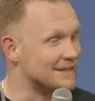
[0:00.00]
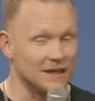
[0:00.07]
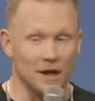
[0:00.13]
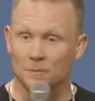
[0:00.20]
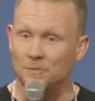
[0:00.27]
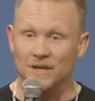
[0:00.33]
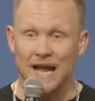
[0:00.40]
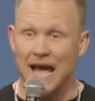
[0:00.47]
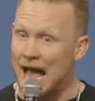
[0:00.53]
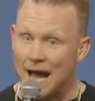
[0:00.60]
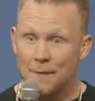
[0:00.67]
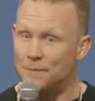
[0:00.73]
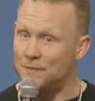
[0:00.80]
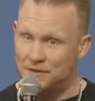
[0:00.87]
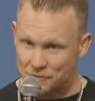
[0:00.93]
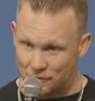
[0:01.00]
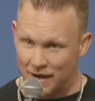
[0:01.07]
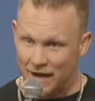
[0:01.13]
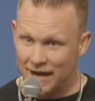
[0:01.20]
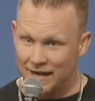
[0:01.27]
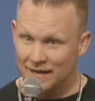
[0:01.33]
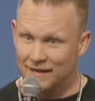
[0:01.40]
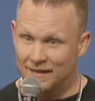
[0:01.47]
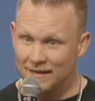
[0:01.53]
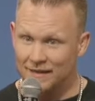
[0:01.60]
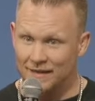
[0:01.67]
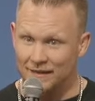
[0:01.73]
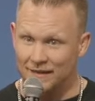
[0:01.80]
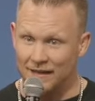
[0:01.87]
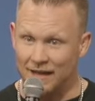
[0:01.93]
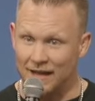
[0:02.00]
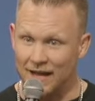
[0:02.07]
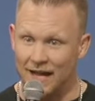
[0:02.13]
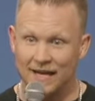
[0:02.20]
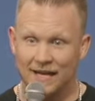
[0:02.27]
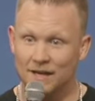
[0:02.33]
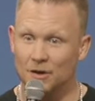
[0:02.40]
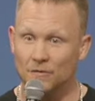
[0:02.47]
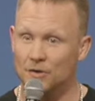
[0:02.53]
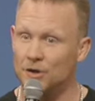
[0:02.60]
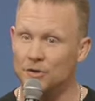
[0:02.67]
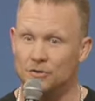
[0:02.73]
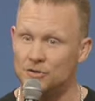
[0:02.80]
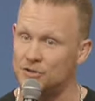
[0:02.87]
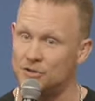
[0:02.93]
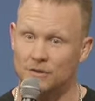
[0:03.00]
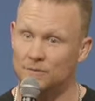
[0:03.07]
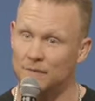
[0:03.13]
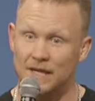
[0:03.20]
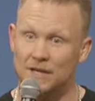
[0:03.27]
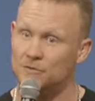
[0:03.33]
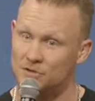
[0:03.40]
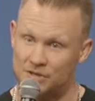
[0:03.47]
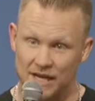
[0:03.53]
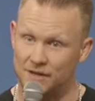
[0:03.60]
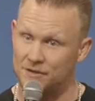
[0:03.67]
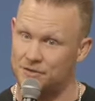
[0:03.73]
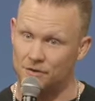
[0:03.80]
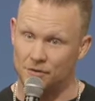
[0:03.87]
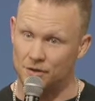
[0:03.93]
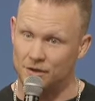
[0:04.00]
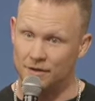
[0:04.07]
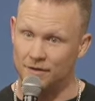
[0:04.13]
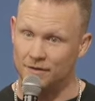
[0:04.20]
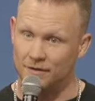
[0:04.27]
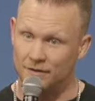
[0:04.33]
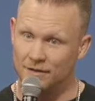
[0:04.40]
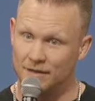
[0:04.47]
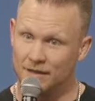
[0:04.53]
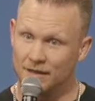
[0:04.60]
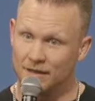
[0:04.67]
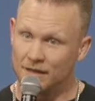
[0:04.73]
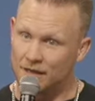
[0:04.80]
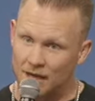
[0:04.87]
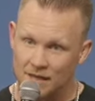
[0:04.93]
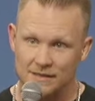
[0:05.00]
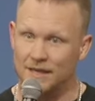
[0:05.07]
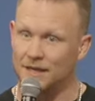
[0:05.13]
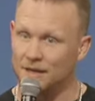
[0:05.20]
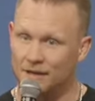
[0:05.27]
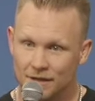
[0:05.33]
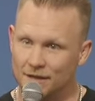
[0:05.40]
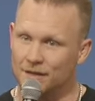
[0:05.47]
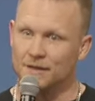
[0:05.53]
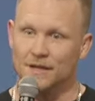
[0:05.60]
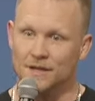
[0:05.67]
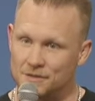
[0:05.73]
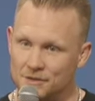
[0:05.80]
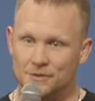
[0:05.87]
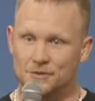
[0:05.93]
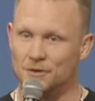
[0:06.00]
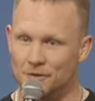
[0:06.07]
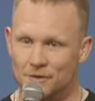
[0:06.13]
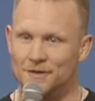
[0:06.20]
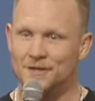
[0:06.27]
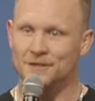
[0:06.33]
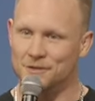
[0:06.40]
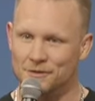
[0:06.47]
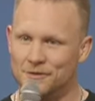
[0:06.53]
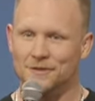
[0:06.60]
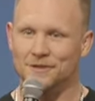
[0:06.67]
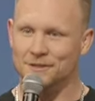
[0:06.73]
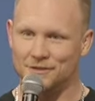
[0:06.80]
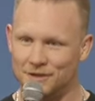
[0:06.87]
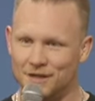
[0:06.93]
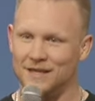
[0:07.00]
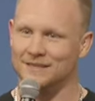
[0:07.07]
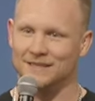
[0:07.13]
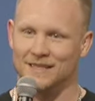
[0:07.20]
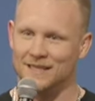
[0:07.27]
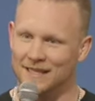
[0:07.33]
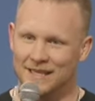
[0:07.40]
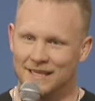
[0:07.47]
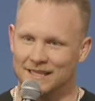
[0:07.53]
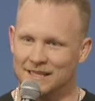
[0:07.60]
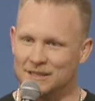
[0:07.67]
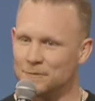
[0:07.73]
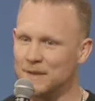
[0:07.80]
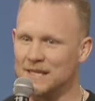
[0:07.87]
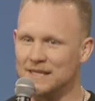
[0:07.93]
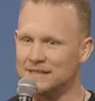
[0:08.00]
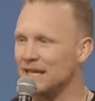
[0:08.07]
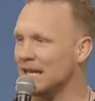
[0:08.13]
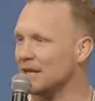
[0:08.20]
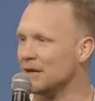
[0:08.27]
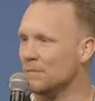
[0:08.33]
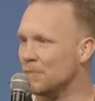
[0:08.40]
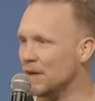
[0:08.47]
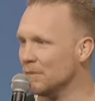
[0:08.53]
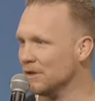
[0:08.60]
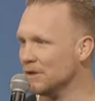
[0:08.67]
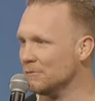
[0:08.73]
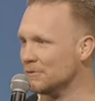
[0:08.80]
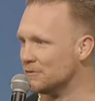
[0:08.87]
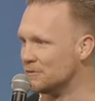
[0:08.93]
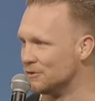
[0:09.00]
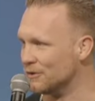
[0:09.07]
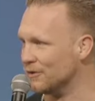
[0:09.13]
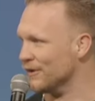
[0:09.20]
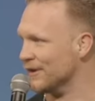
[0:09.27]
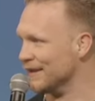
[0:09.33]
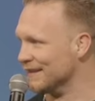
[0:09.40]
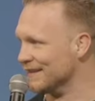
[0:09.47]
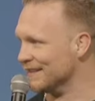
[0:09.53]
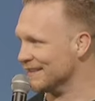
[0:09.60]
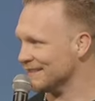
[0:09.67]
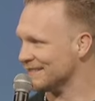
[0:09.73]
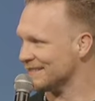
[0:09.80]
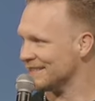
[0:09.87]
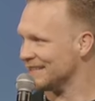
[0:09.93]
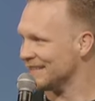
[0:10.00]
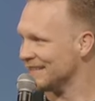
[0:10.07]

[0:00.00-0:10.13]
Something happens, right? I didn't even know you, man, you sang so good. I was like, there's a joy, joy, joy. I was like, this man's like bubbling with joy, you know.